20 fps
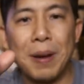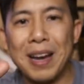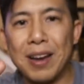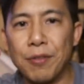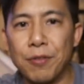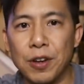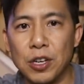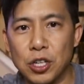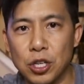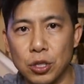
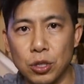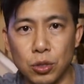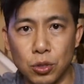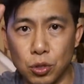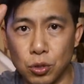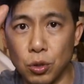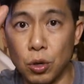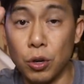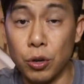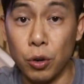beneficial
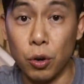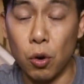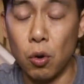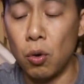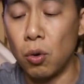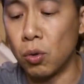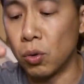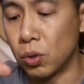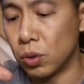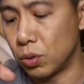to all your
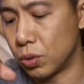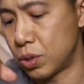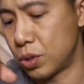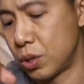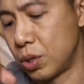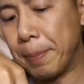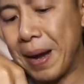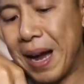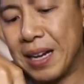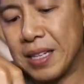
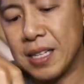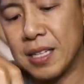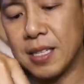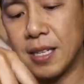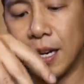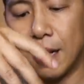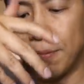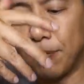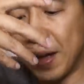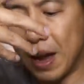corals. Pots and
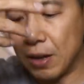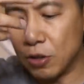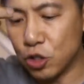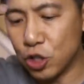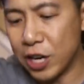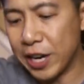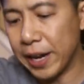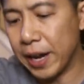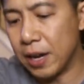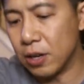stuff I'll
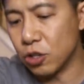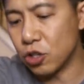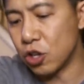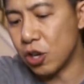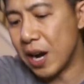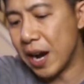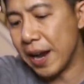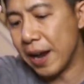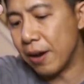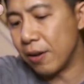
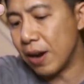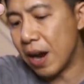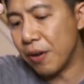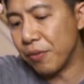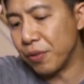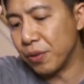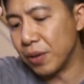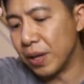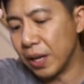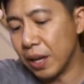try out. I feel